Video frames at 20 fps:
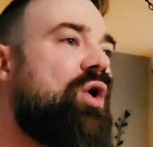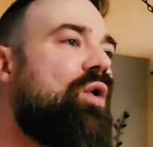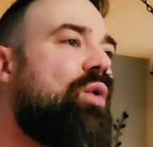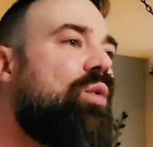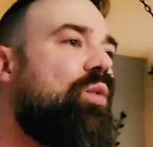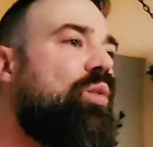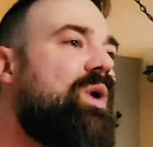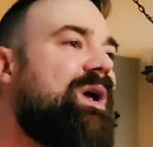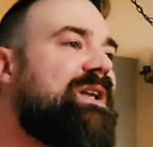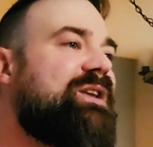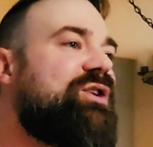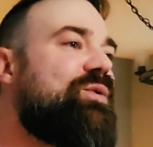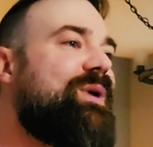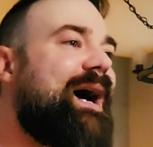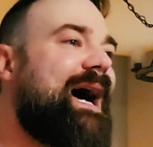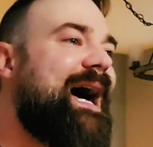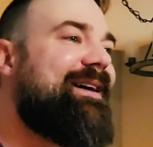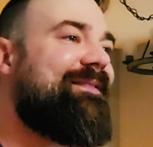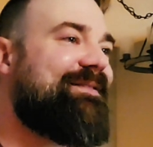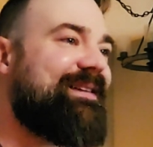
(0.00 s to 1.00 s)
When you
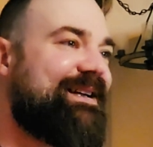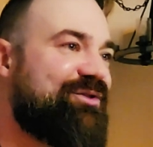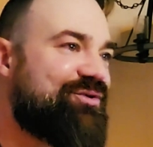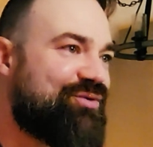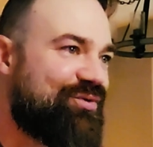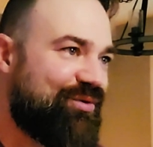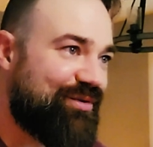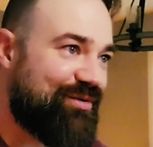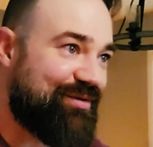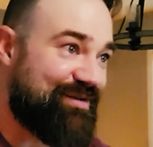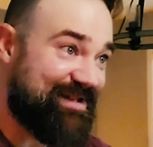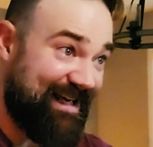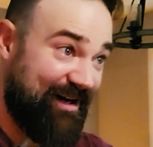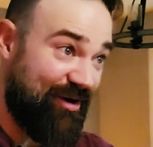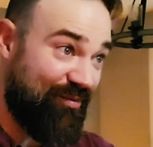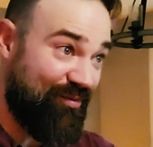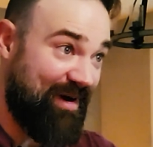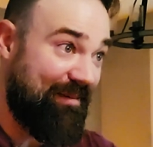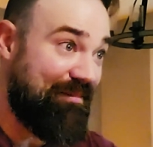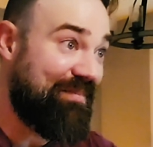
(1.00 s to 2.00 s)
have intruders that are
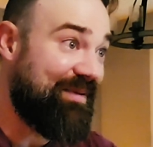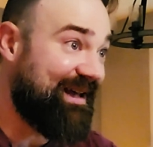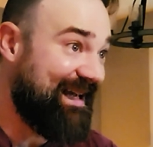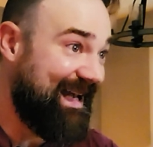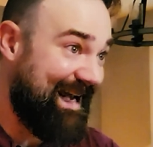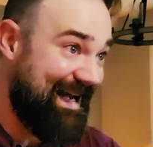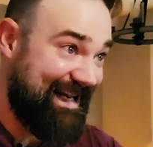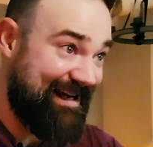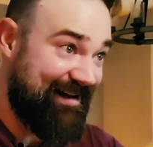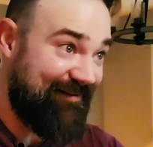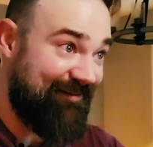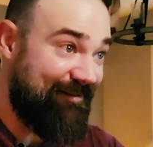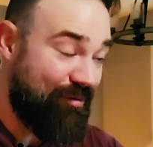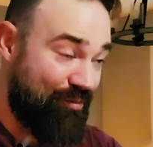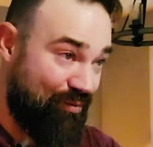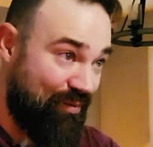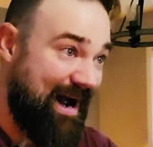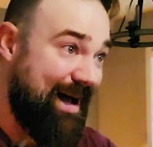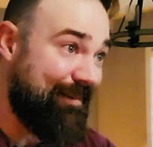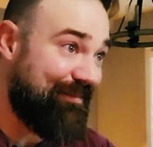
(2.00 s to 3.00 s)
replicating
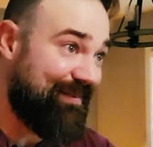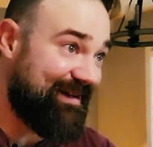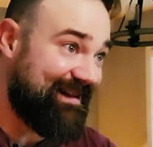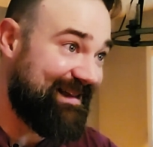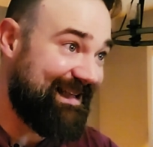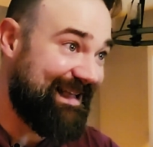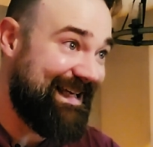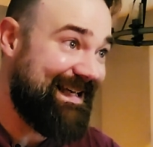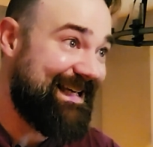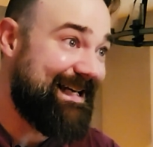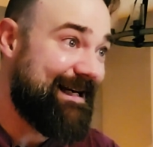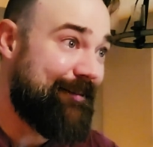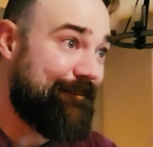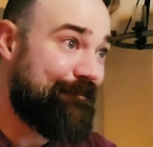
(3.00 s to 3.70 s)
rapidly,